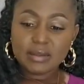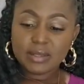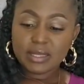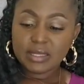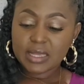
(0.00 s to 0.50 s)

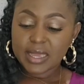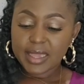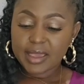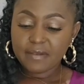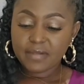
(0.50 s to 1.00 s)
Because I
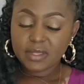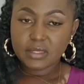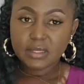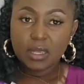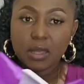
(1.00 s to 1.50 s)
have
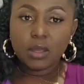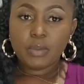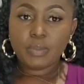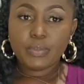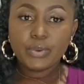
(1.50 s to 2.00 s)
this
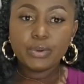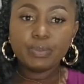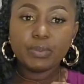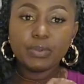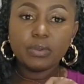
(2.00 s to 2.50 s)

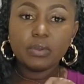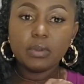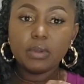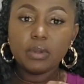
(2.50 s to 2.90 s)
purple.